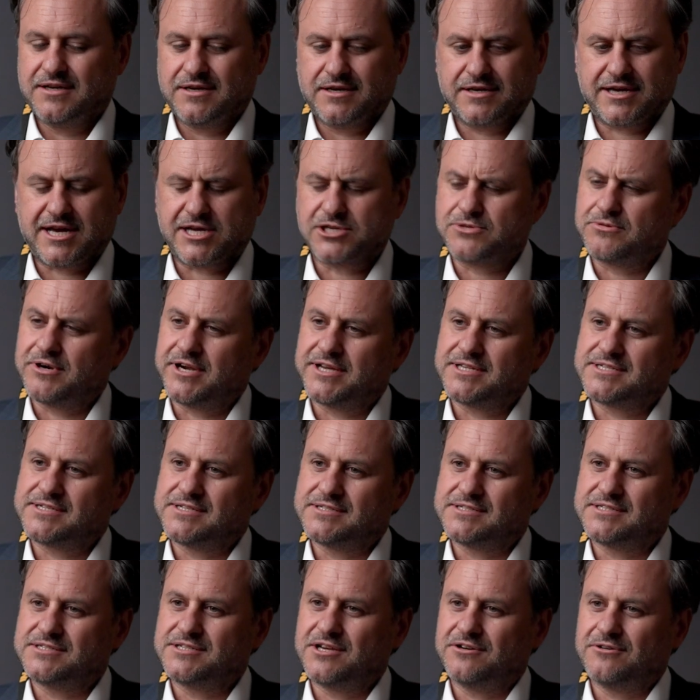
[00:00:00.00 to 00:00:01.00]
cash rates
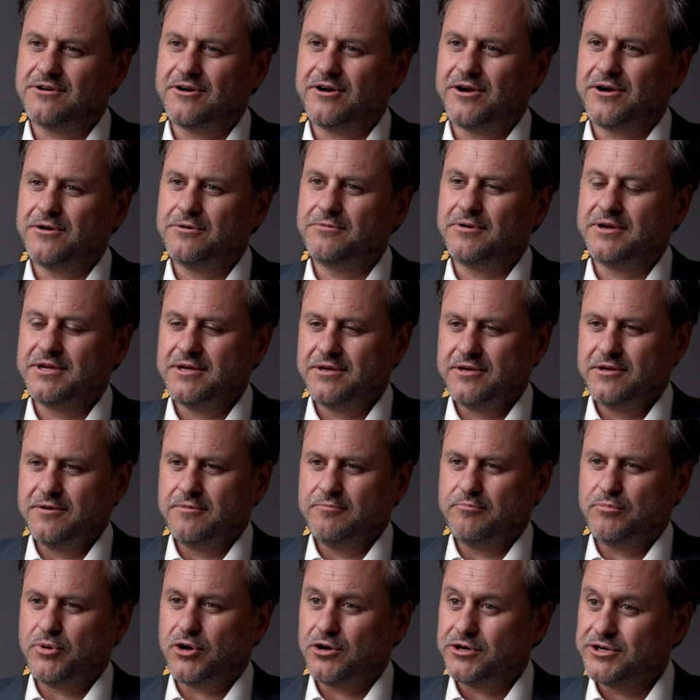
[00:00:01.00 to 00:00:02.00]
at zero,
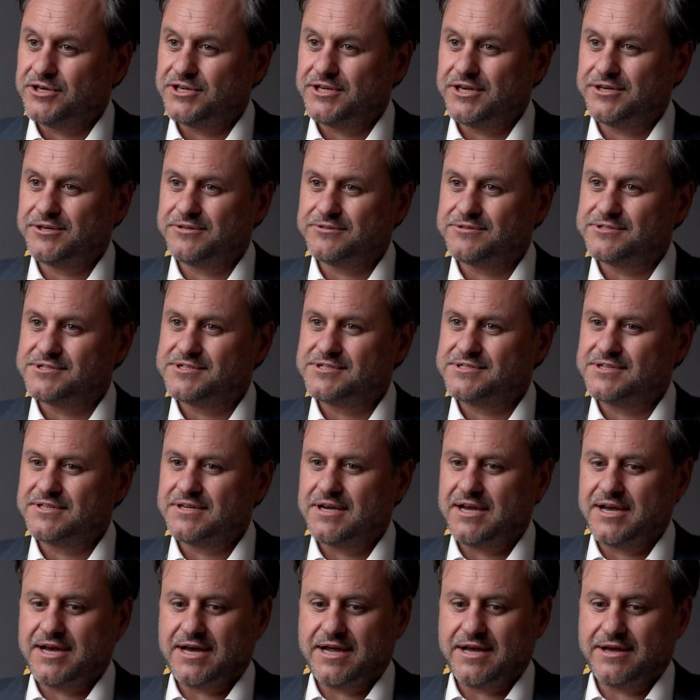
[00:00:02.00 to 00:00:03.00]
bond yields
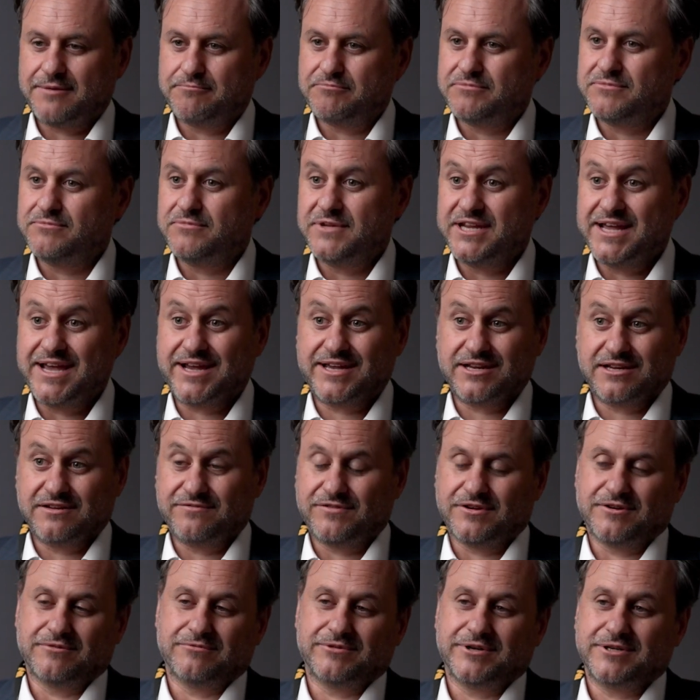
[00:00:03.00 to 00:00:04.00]

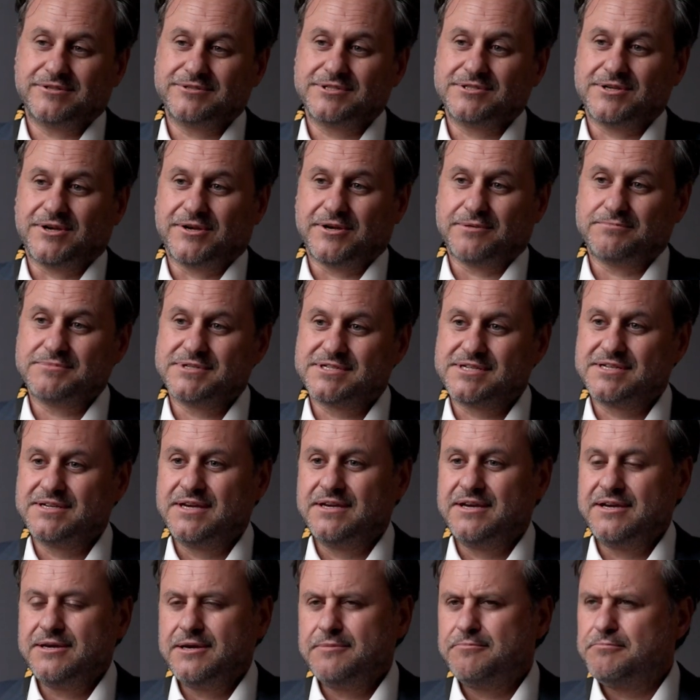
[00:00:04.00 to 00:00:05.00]
negative in real terms,
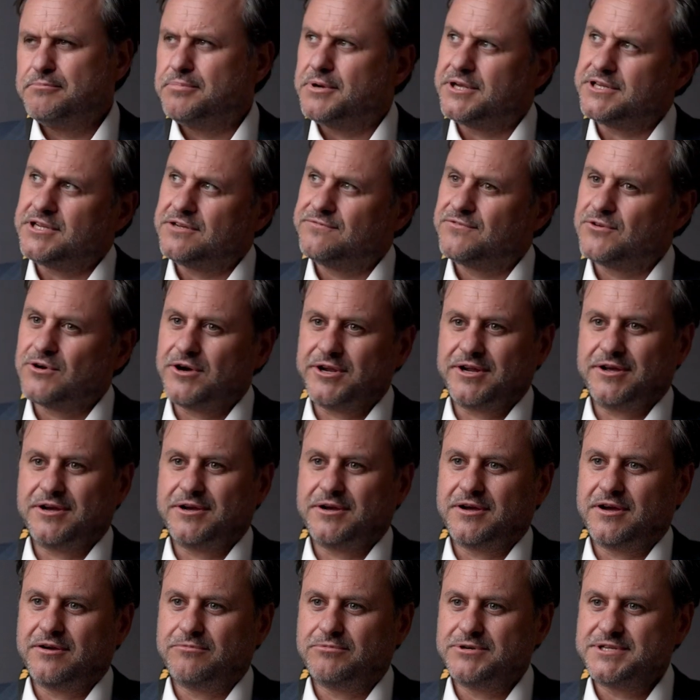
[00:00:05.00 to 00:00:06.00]
but you've got
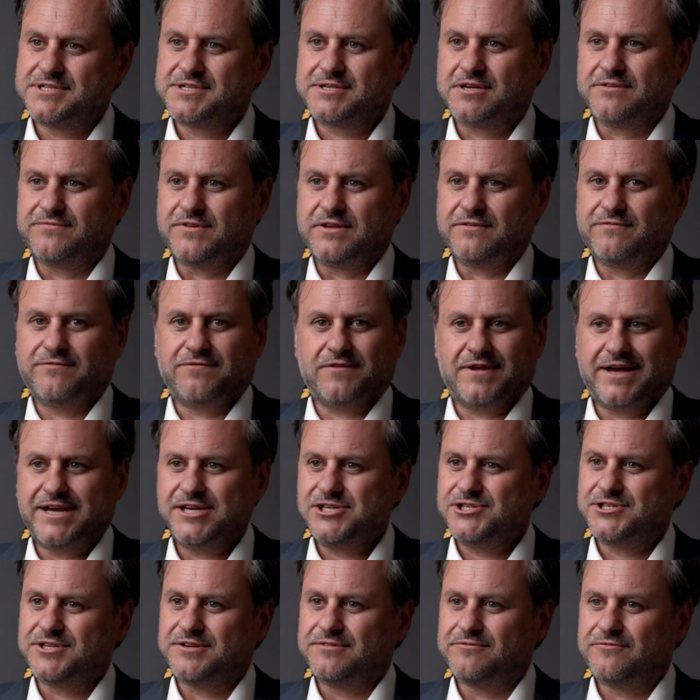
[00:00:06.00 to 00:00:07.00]
a risk of
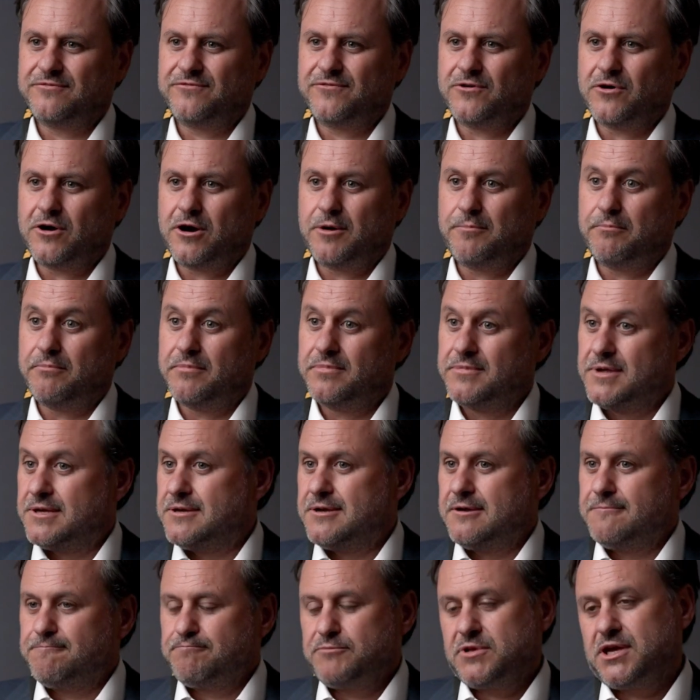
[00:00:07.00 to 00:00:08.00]
inflation from,
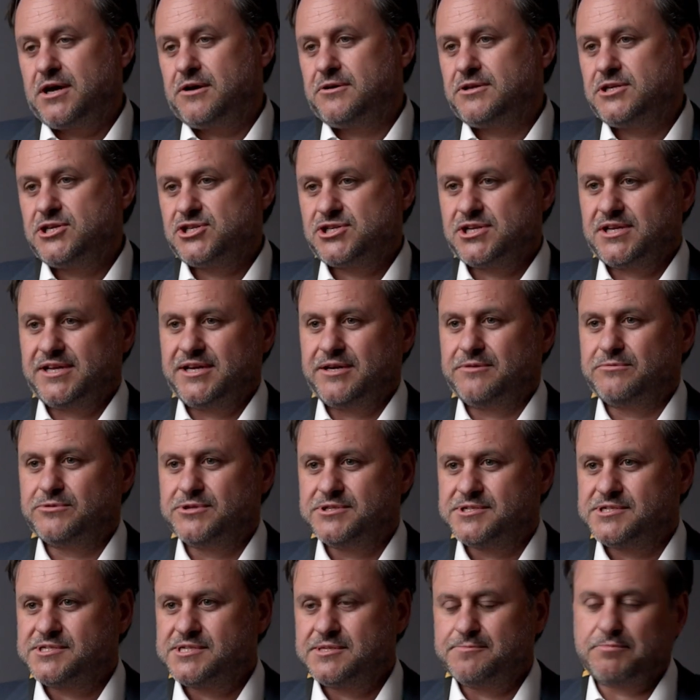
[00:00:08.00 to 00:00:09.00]
initially it
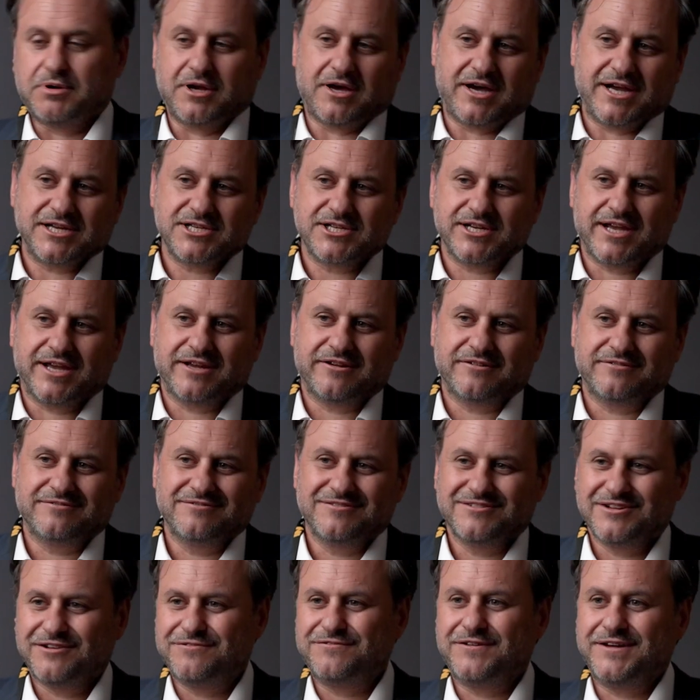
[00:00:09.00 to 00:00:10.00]
was supply chain
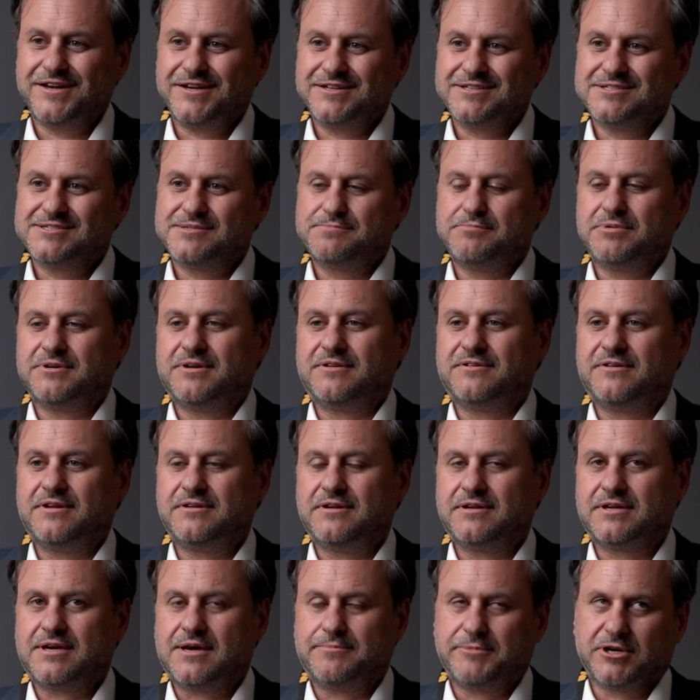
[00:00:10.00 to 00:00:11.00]
effects, but
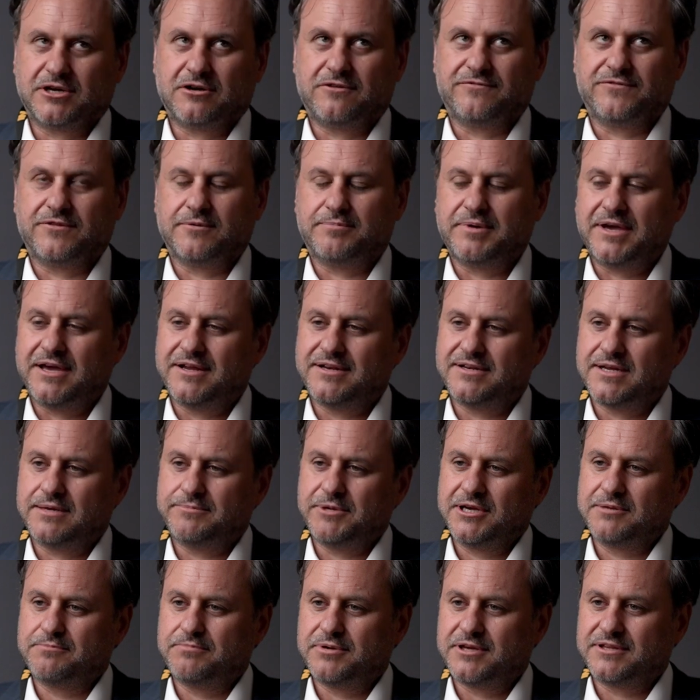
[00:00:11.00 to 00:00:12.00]
coming off the
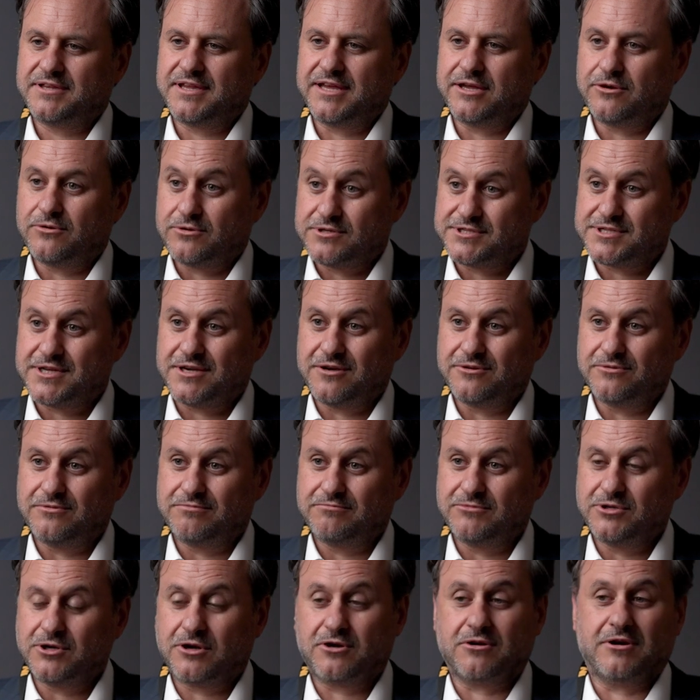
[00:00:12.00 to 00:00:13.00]
pandemic, but then also
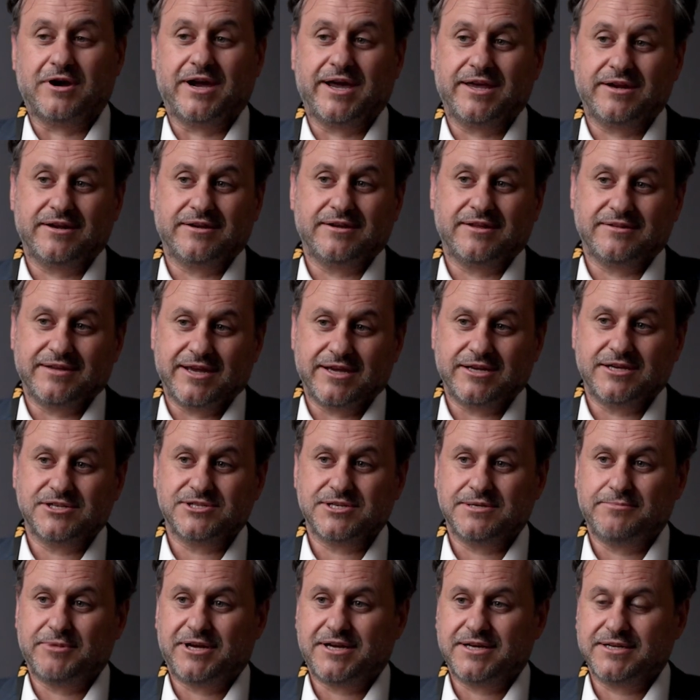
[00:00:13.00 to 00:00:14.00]
Ukraine and
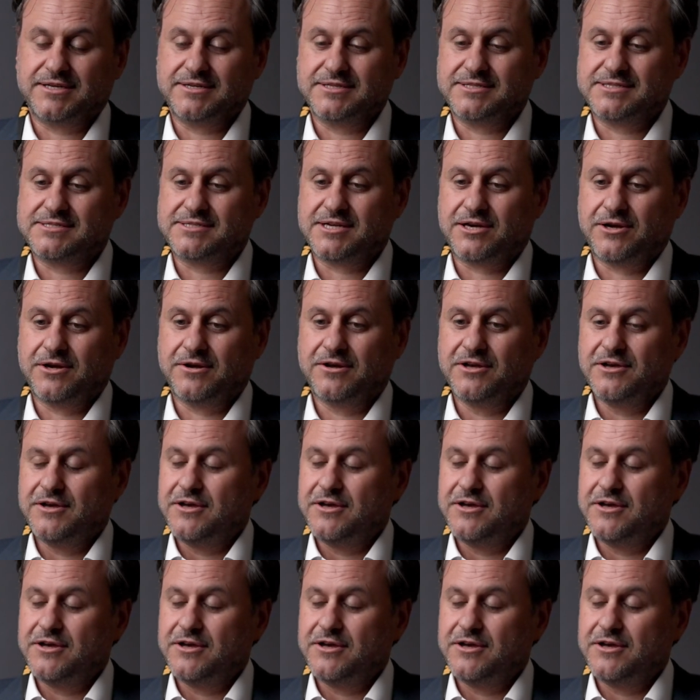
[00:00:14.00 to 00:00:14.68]
energy markets. So